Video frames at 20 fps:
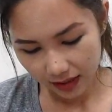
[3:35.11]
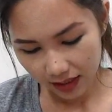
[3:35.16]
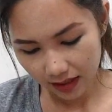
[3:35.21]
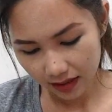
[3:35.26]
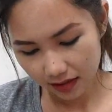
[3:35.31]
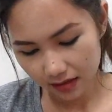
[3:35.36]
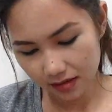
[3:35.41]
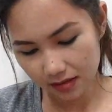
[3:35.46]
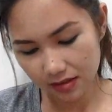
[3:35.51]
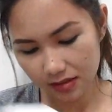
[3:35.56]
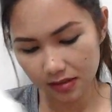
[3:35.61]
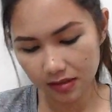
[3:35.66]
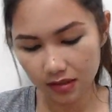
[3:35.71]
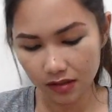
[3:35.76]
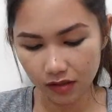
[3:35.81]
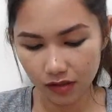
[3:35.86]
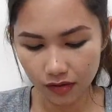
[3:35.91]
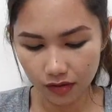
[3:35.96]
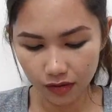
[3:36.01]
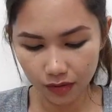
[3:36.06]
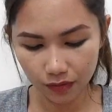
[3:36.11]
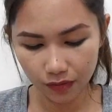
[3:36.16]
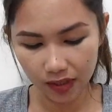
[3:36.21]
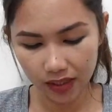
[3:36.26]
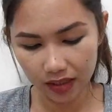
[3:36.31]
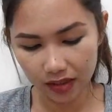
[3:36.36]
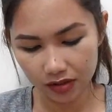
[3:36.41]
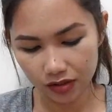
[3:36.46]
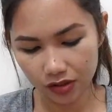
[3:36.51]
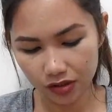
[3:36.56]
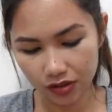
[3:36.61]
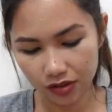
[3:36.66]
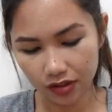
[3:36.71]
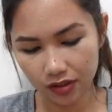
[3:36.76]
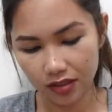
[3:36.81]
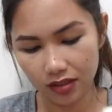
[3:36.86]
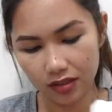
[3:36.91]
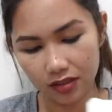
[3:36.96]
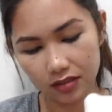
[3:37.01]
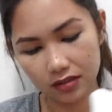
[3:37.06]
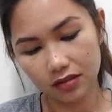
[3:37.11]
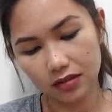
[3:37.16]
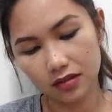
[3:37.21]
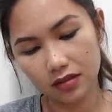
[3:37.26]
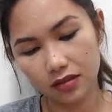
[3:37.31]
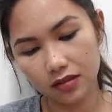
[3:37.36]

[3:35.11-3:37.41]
Next is another white shirt.